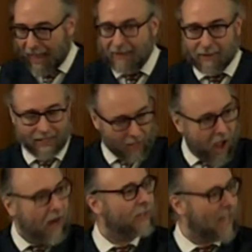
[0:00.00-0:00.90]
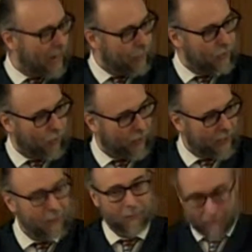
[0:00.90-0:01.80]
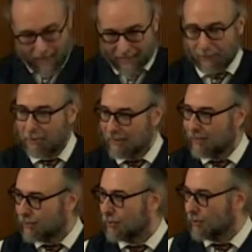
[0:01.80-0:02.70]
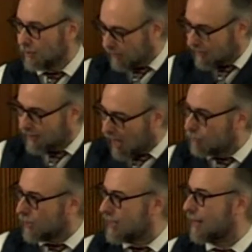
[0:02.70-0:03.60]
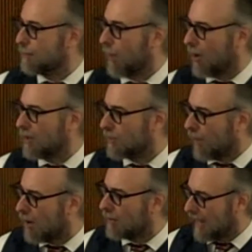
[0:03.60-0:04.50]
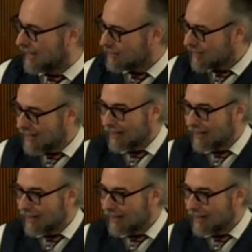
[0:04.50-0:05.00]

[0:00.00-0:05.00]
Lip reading: is our territory as a political sovereign part of our land,